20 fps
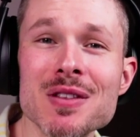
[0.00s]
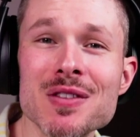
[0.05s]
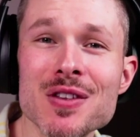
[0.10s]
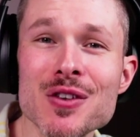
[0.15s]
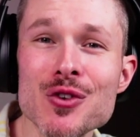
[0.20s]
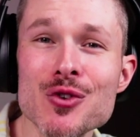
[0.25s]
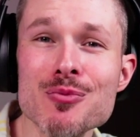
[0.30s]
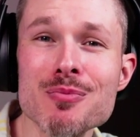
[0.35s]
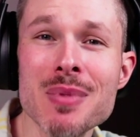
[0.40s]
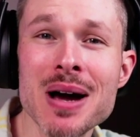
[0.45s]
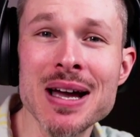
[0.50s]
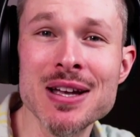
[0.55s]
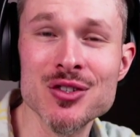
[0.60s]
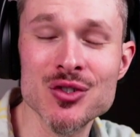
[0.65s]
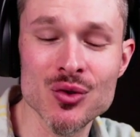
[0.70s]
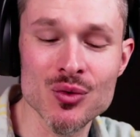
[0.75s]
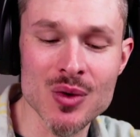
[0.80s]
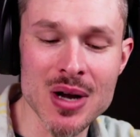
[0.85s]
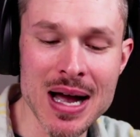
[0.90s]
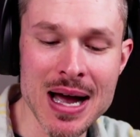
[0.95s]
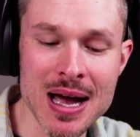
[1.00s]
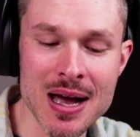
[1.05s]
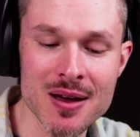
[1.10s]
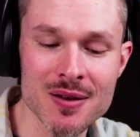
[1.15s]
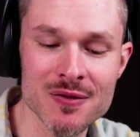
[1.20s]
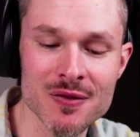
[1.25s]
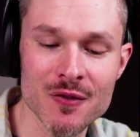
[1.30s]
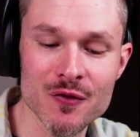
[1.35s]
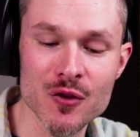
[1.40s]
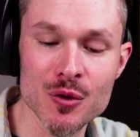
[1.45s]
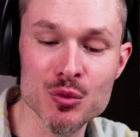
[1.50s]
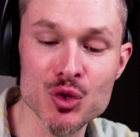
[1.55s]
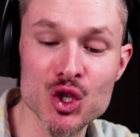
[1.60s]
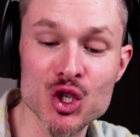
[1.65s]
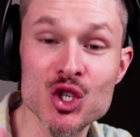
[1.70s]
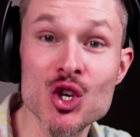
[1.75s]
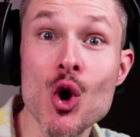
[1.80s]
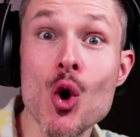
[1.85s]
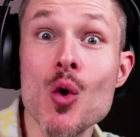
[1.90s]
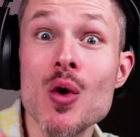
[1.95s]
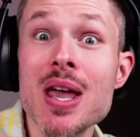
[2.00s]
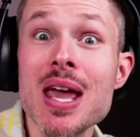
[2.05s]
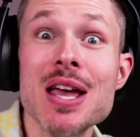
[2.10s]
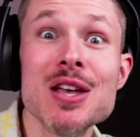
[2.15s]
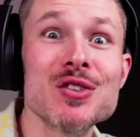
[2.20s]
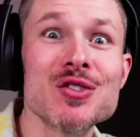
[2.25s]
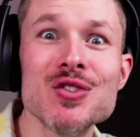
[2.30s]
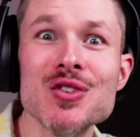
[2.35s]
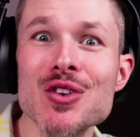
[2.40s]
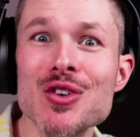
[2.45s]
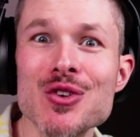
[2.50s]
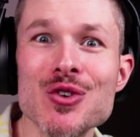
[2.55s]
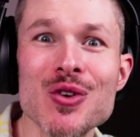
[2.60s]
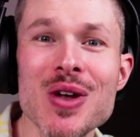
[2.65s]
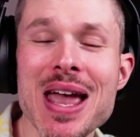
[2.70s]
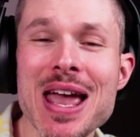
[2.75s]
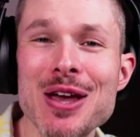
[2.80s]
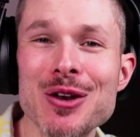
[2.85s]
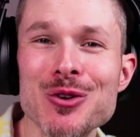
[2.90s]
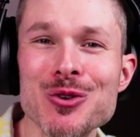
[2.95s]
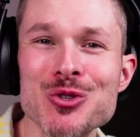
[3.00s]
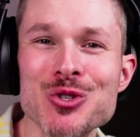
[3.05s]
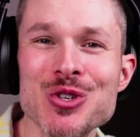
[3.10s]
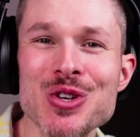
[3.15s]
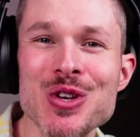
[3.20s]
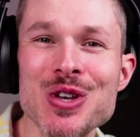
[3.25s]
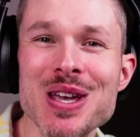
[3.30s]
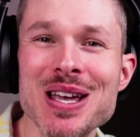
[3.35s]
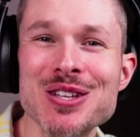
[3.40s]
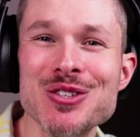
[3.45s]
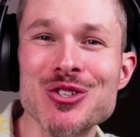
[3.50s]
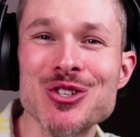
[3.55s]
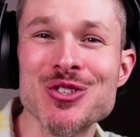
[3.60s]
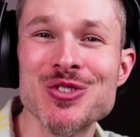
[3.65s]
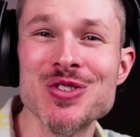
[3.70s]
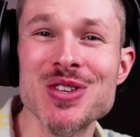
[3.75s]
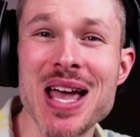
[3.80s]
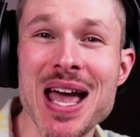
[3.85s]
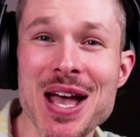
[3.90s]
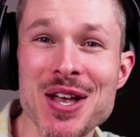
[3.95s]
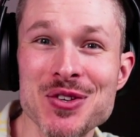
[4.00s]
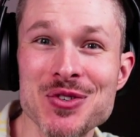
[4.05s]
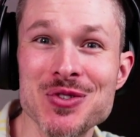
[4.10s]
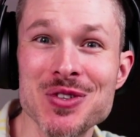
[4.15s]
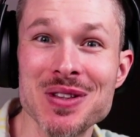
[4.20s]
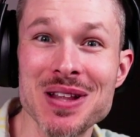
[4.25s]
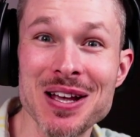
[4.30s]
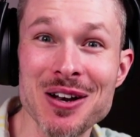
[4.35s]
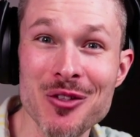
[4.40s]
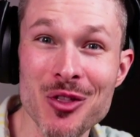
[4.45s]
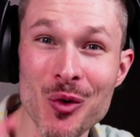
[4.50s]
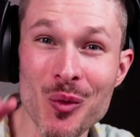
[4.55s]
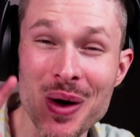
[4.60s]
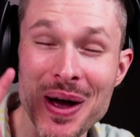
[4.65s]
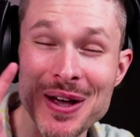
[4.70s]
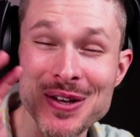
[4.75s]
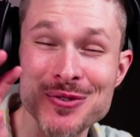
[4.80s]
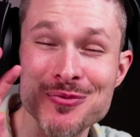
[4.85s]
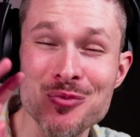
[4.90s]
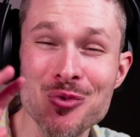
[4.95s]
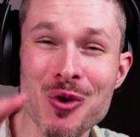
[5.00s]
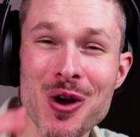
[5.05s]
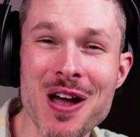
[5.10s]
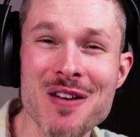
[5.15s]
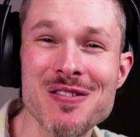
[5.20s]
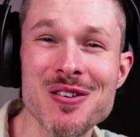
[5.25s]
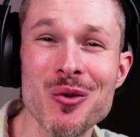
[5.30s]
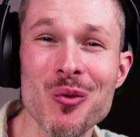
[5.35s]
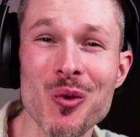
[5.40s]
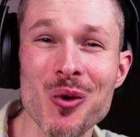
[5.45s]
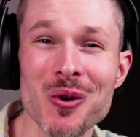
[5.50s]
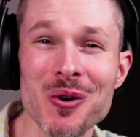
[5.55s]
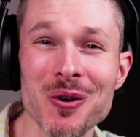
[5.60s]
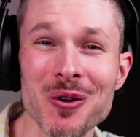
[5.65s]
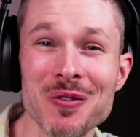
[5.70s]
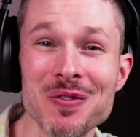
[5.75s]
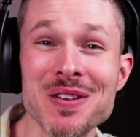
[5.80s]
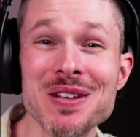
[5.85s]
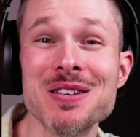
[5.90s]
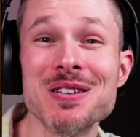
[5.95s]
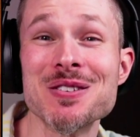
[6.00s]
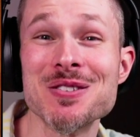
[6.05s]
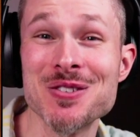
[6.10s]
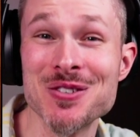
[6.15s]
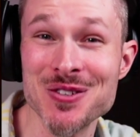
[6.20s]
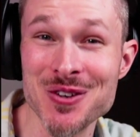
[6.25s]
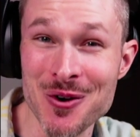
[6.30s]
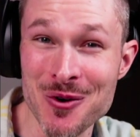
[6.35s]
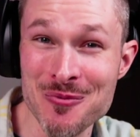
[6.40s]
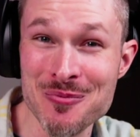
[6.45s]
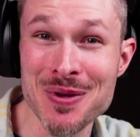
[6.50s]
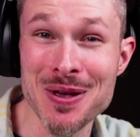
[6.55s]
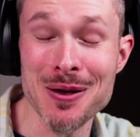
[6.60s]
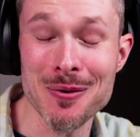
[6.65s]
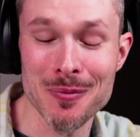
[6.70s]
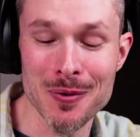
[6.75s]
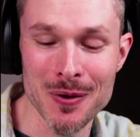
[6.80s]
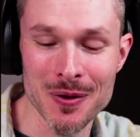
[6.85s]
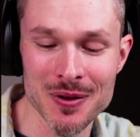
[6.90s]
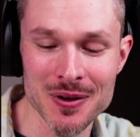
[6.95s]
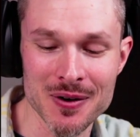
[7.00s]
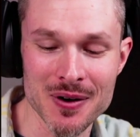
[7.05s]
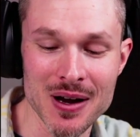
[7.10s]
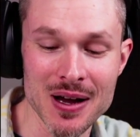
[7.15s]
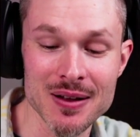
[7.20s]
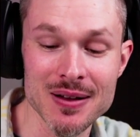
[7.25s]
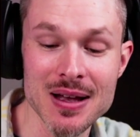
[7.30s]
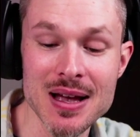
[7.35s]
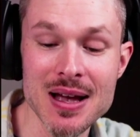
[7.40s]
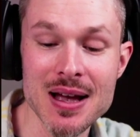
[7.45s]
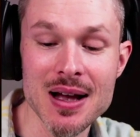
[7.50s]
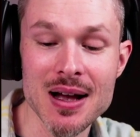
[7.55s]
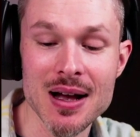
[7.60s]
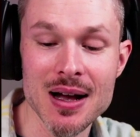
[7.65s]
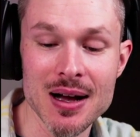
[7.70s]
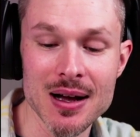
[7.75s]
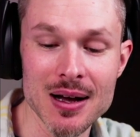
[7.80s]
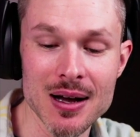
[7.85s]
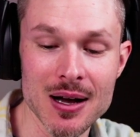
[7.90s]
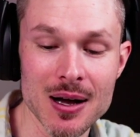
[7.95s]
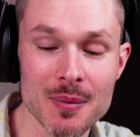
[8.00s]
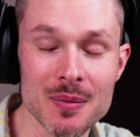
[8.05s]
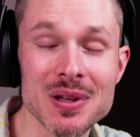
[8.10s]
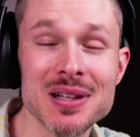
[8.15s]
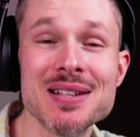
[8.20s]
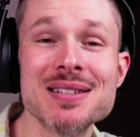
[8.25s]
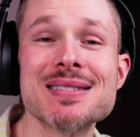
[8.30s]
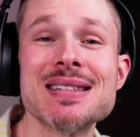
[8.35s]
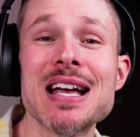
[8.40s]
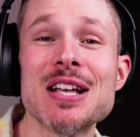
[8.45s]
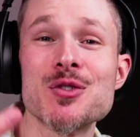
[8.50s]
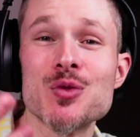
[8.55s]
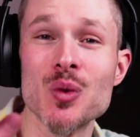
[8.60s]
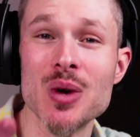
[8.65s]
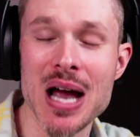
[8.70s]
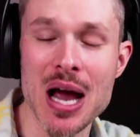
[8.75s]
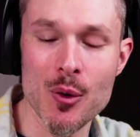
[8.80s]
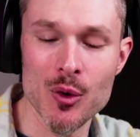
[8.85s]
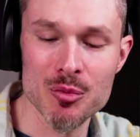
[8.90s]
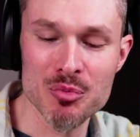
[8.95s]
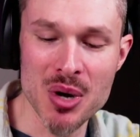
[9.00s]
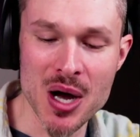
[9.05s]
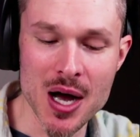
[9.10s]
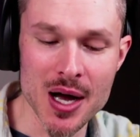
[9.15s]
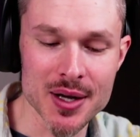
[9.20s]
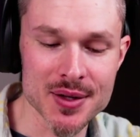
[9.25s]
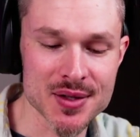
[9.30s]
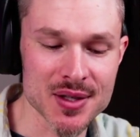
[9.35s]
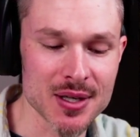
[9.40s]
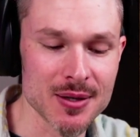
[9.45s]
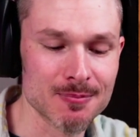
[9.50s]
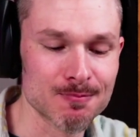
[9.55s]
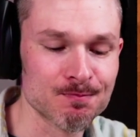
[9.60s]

that you might derive from showcasing your energy and your zest in that otherwise private world that you show people, all right? Um, at least that's what I would posit.